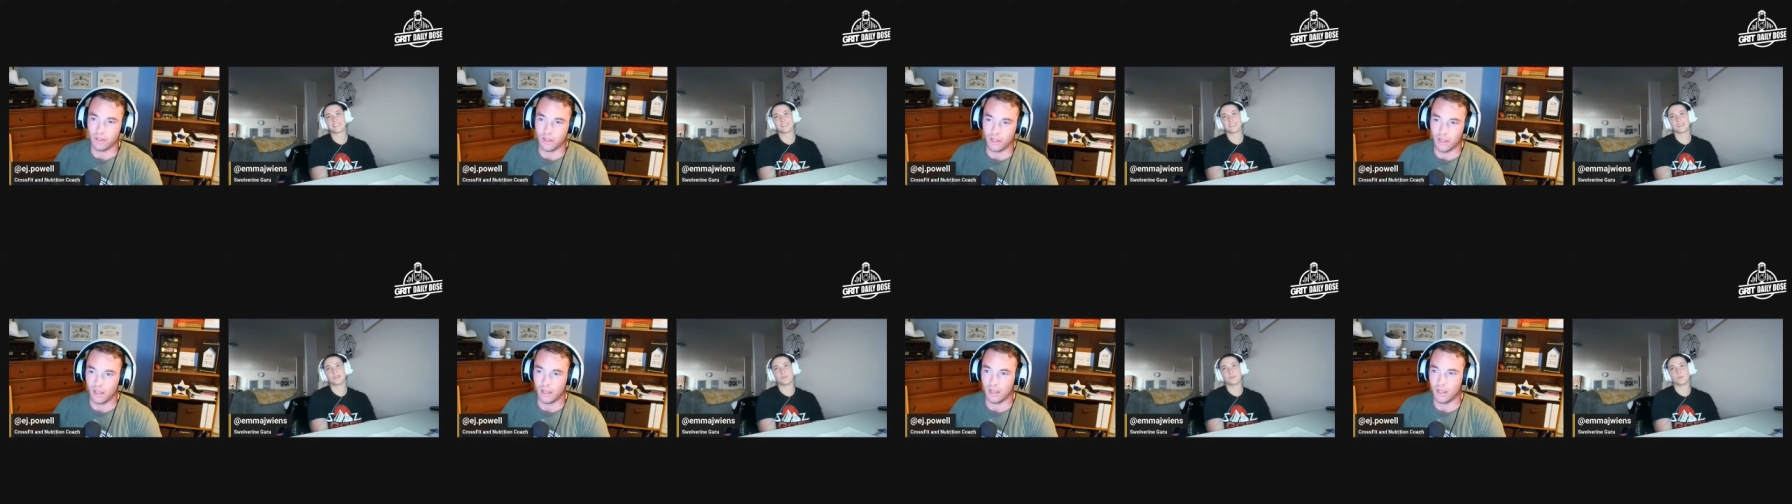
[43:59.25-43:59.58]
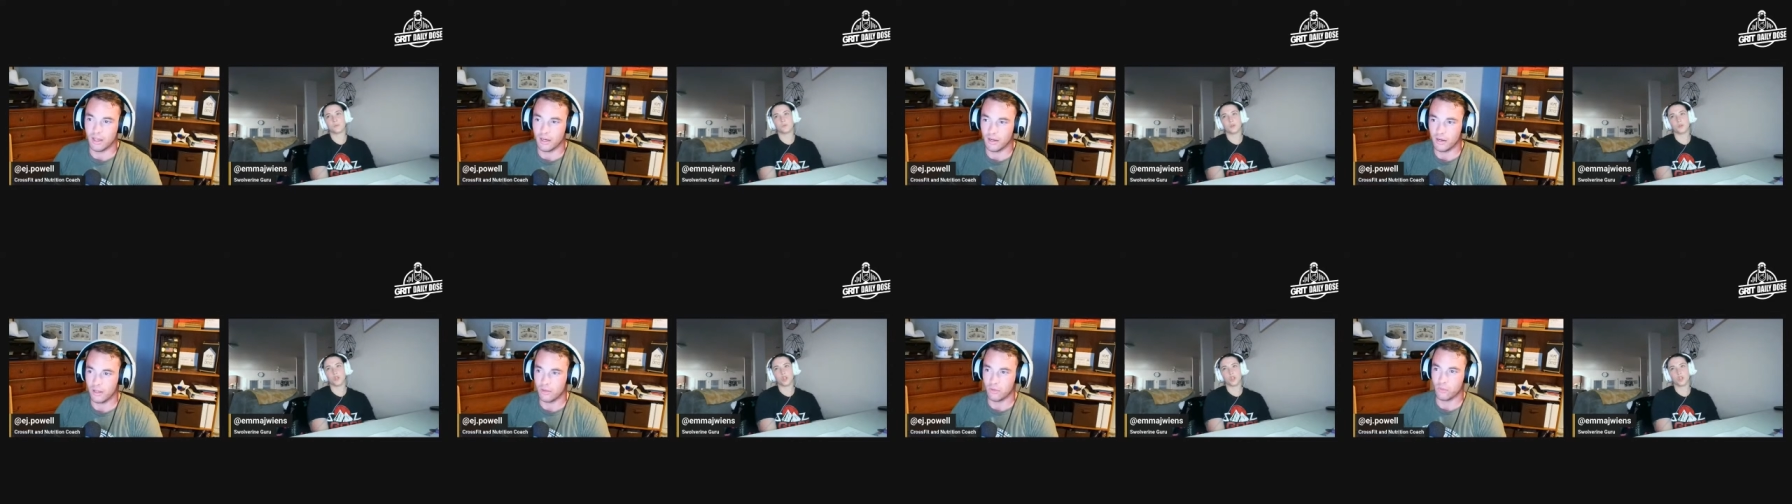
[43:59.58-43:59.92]

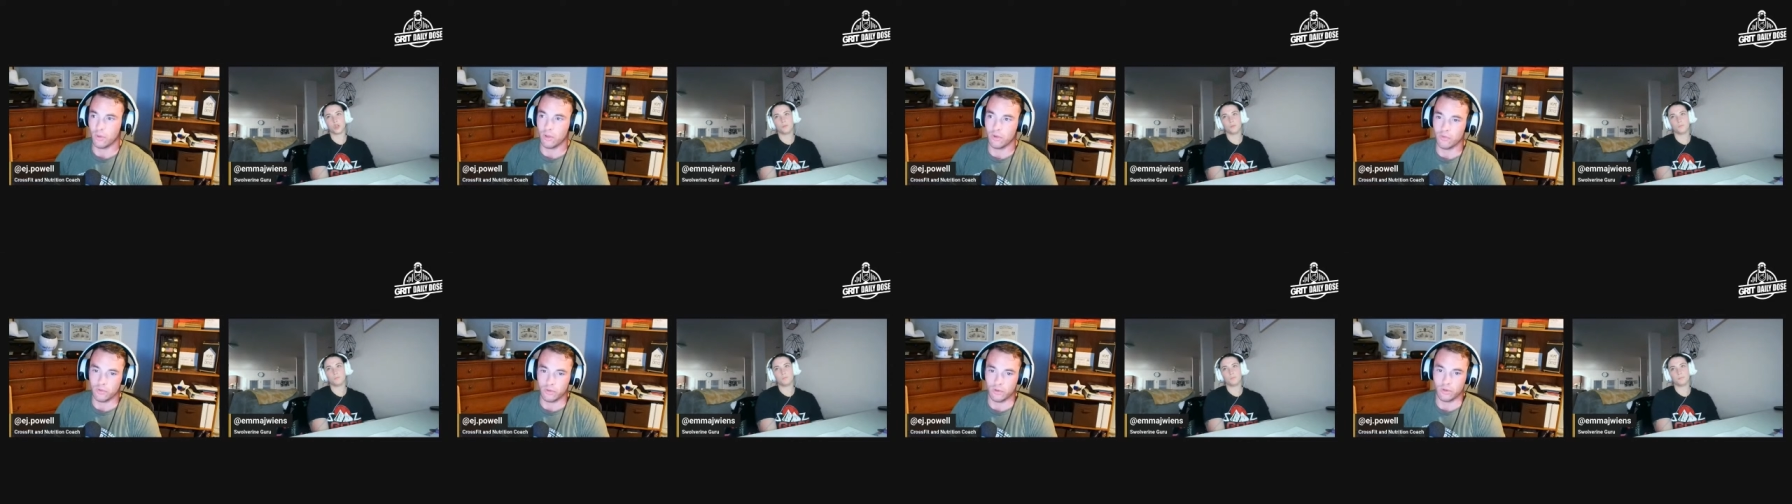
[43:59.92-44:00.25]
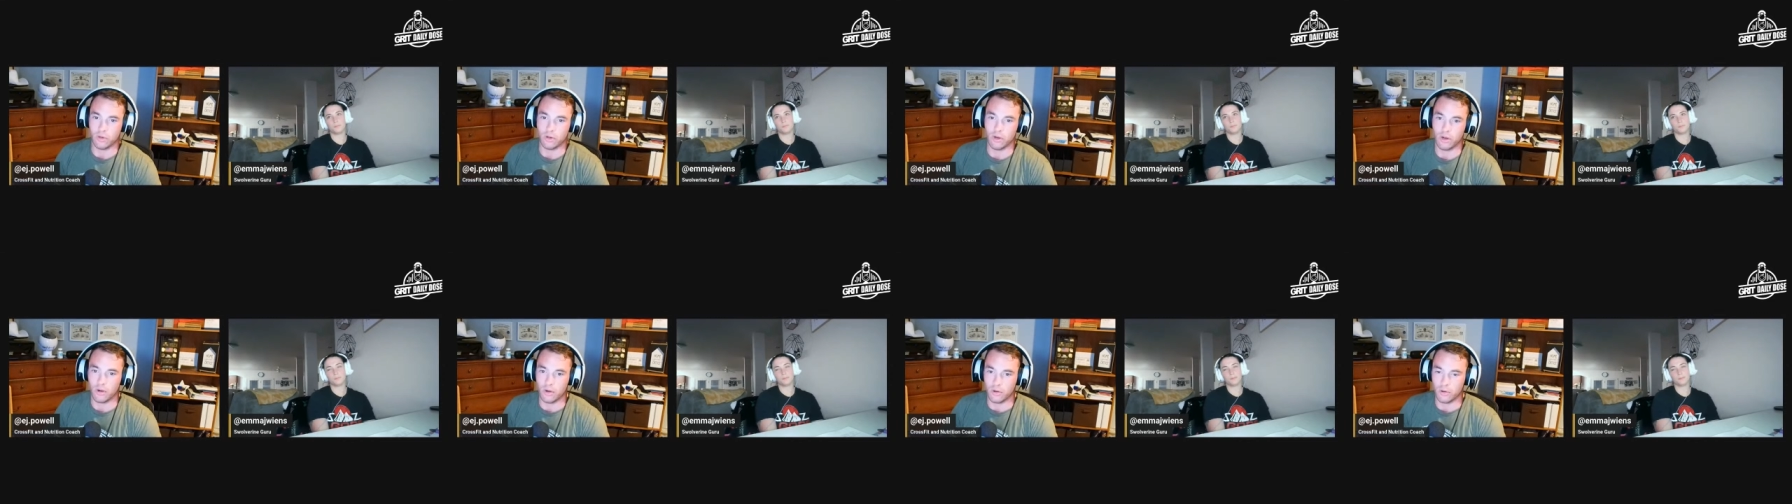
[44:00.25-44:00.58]
and as well as you're
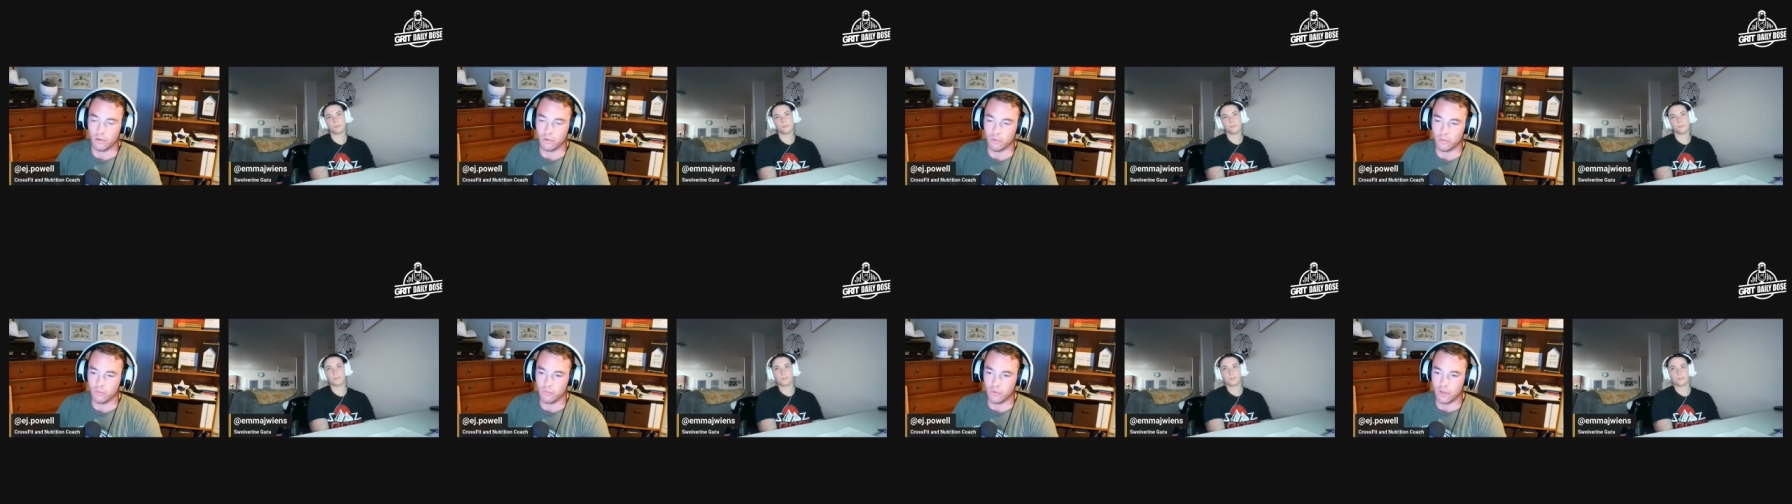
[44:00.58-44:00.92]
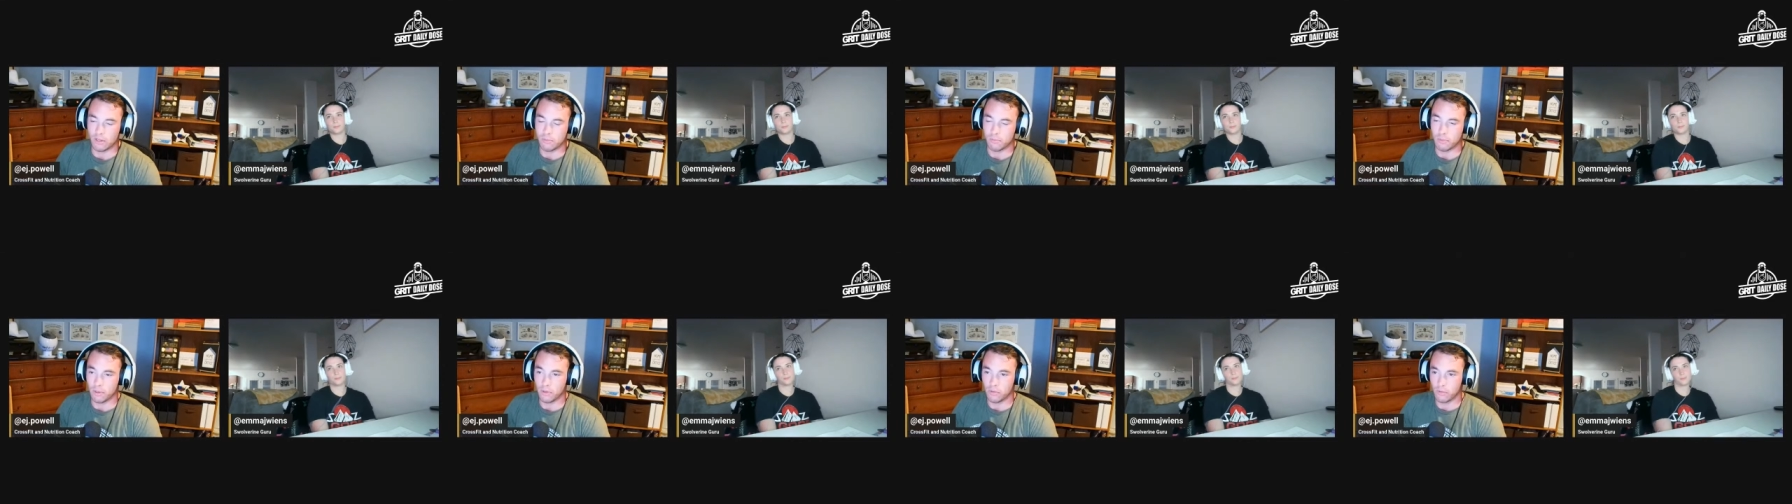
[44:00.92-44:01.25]
on our
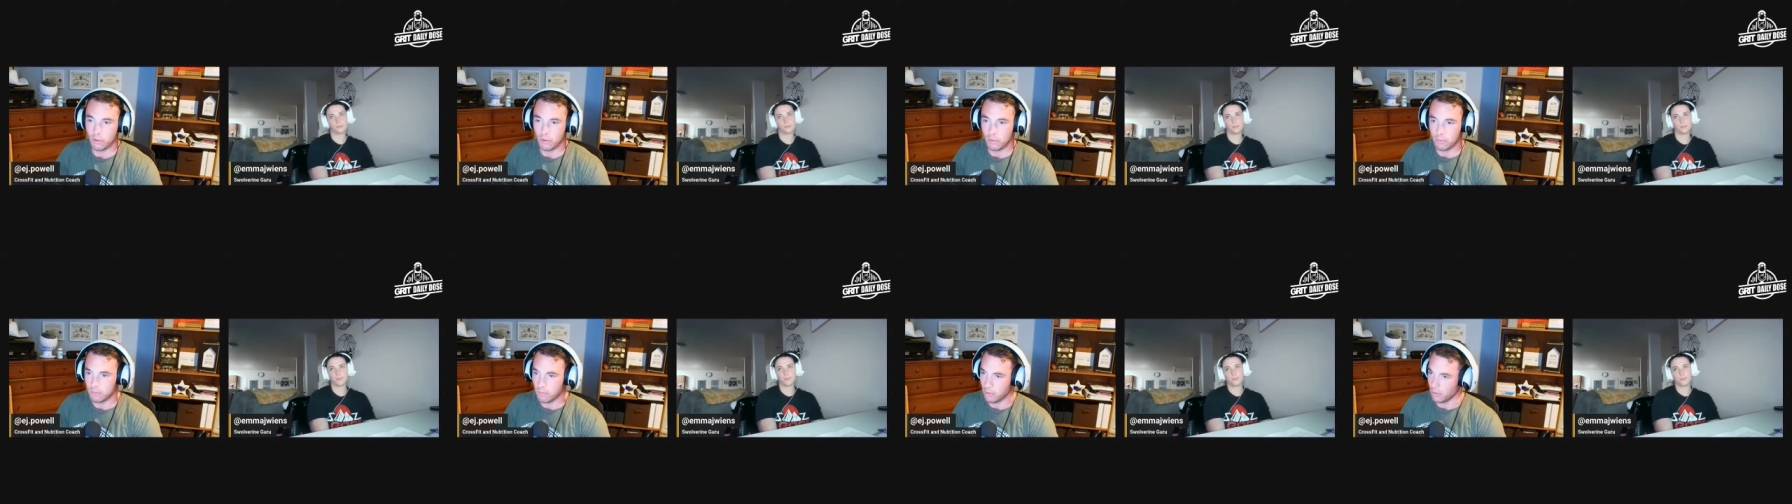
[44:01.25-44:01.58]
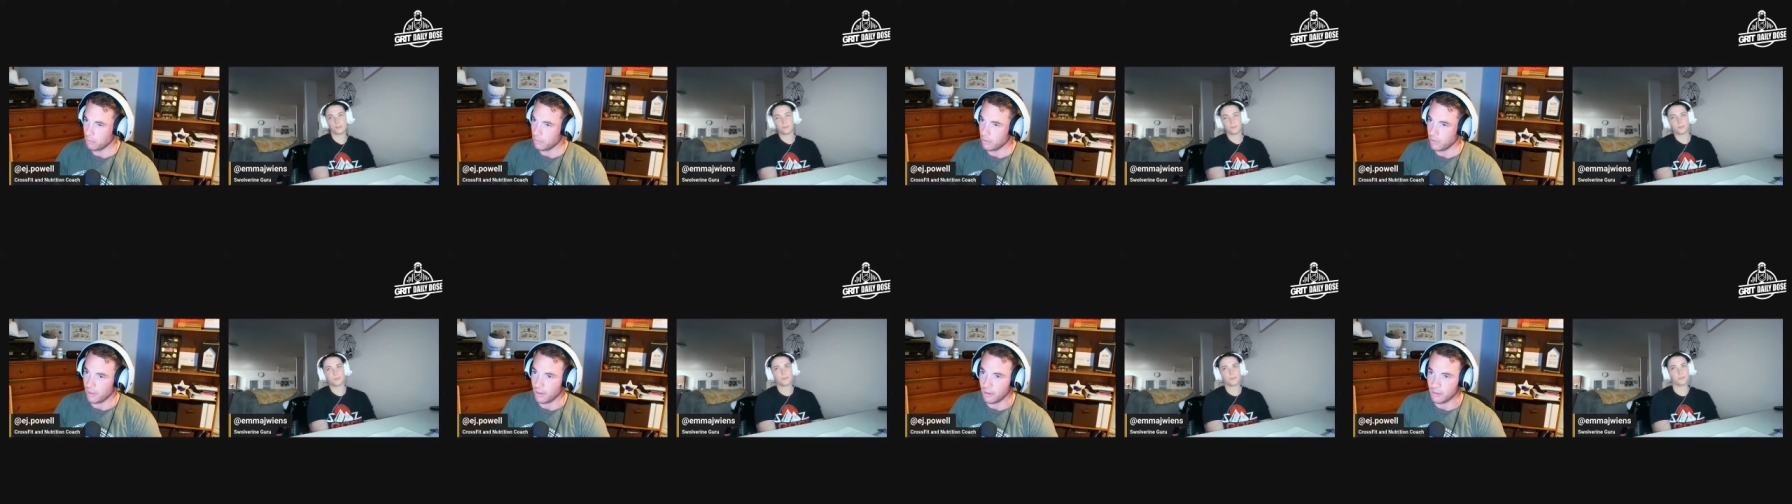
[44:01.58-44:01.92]
Facebook group, it'll
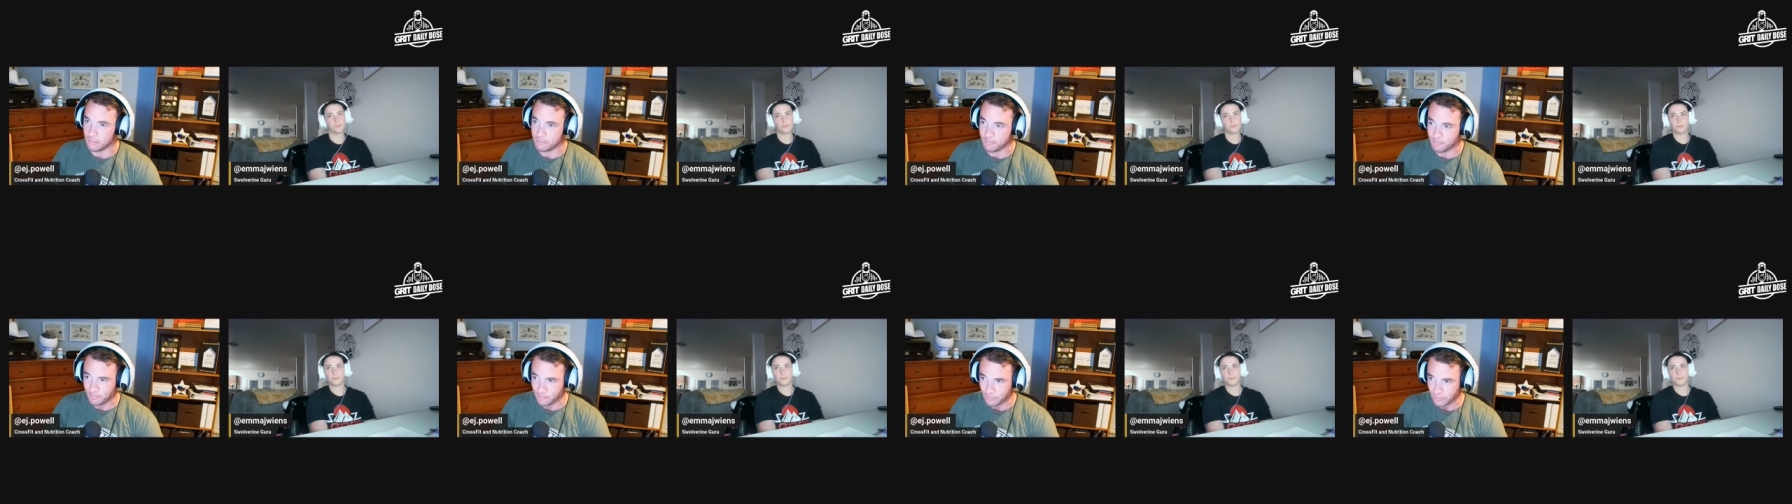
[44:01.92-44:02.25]
be there.